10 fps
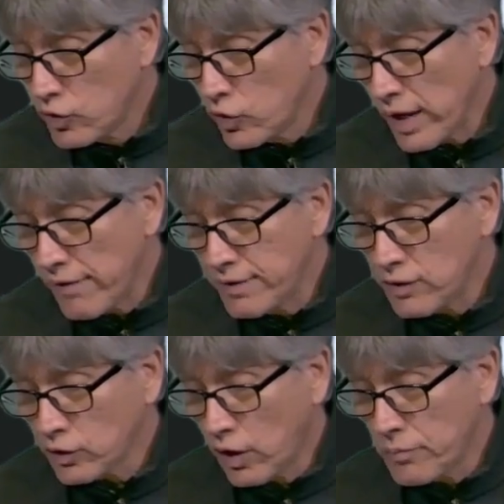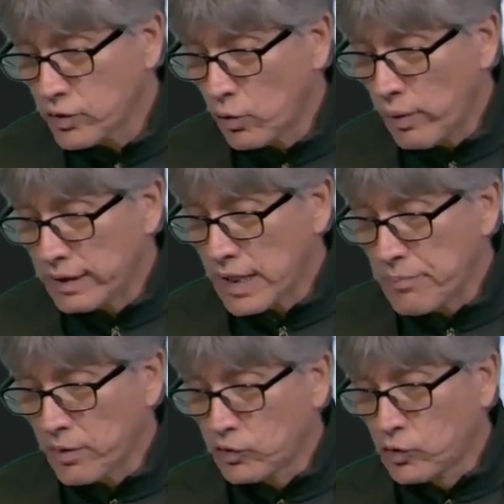you have this option, what
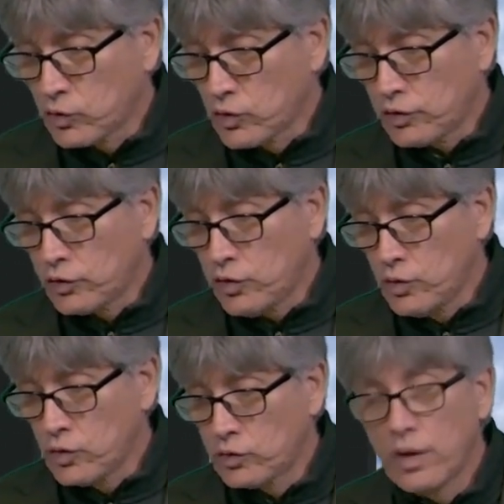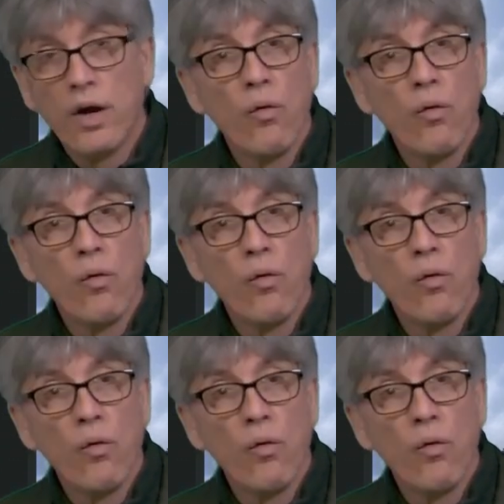type of sources to use,